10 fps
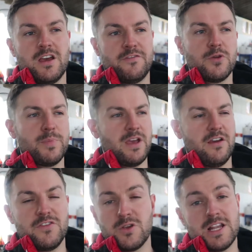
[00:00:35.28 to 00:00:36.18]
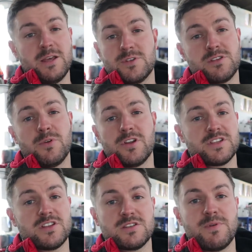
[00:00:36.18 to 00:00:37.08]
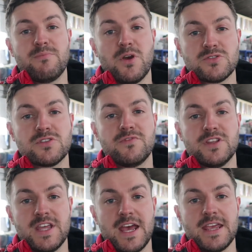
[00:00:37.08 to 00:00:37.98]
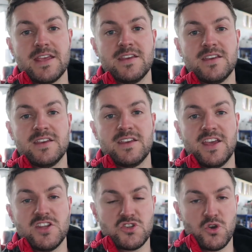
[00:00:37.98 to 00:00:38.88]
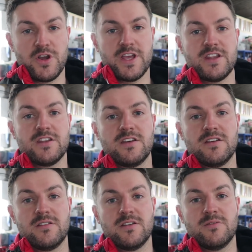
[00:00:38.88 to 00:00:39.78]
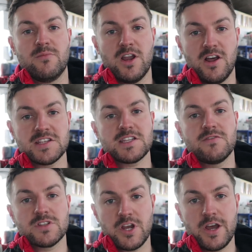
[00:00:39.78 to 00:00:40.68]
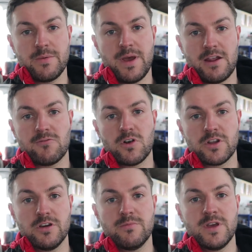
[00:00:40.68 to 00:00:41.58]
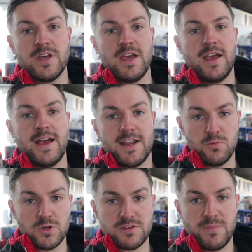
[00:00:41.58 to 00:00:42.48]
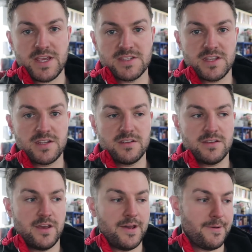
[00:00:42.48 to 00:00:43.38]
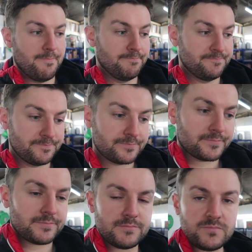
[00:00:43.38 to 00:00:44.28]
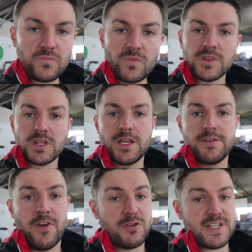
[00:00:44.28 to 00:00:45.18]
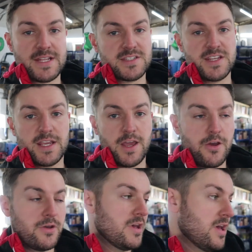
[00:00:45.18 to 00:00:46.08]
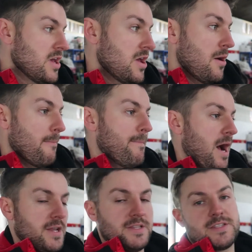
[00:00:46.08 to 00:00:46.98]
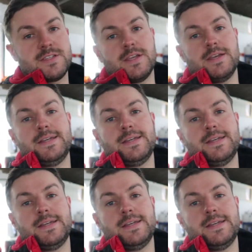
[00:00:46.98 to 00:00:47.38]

clips. To be honest, I spent most of the day enjoying my last ever time at Rockingham, and it was amazing. Very sad to see it go, but